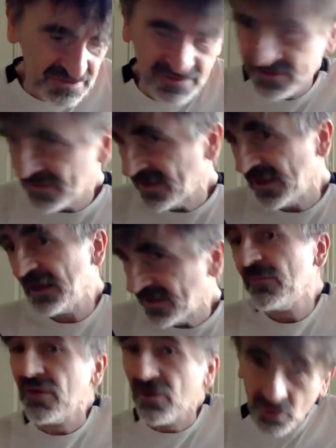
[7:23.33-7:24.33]
the scheme,
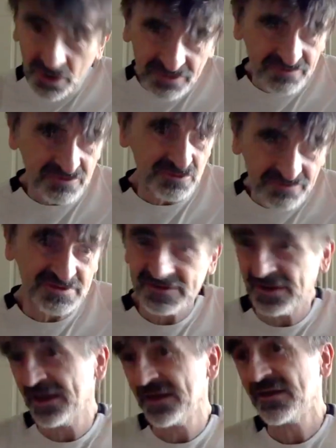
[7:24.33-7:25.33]
went through it,
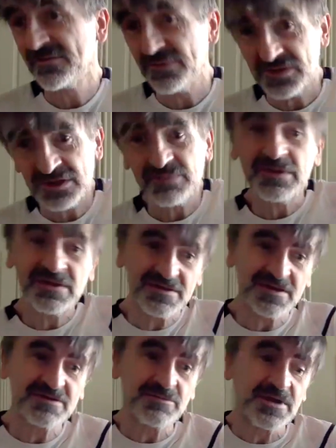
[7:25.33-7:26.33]
and as my GP said
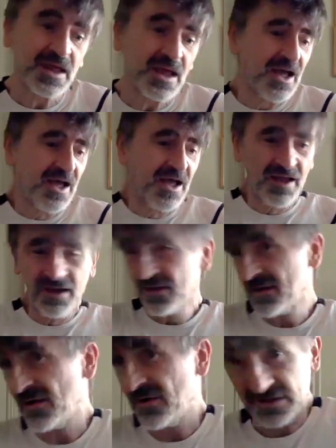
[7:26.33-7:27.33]
to me,
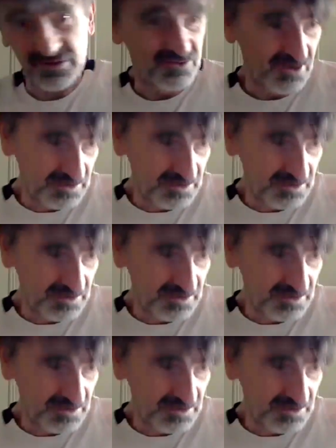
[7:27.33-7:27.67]
Gary, I'll